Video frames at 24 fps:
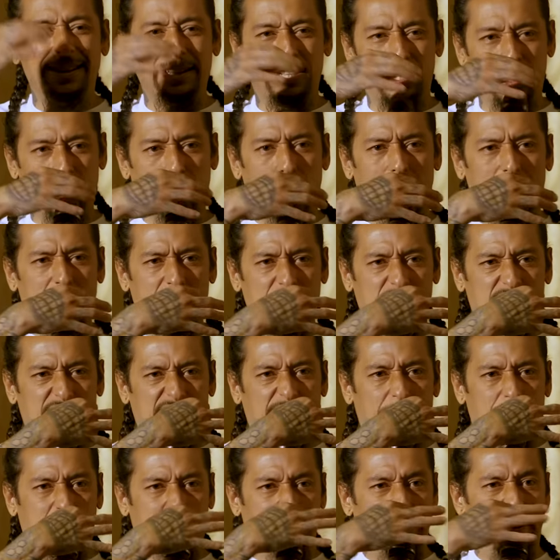So I
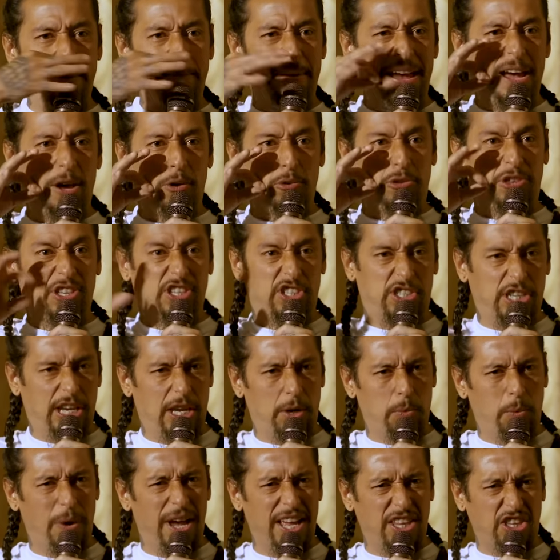unzipped my mouth and
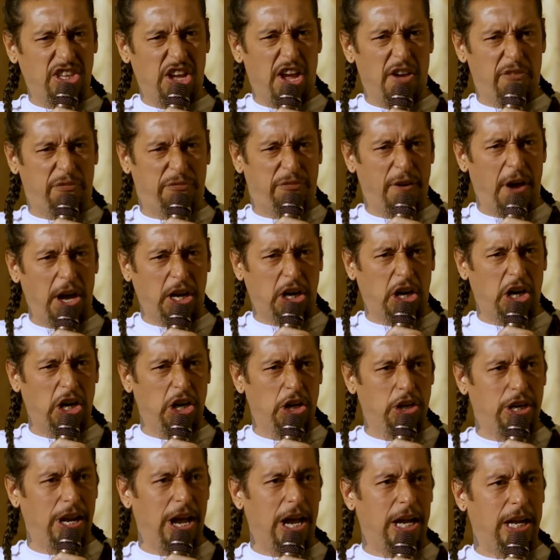said, what the fuck are
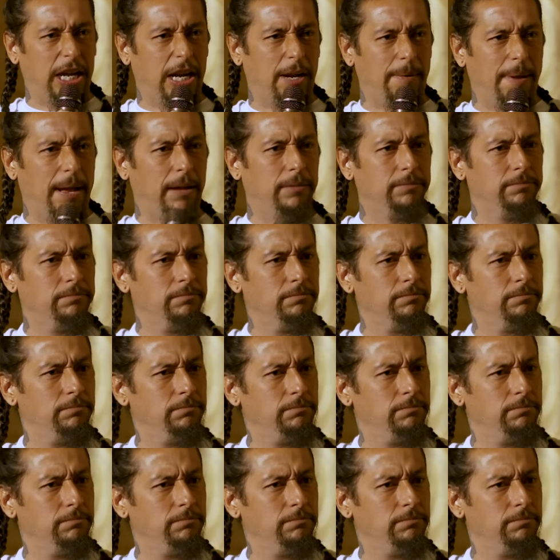you talking about?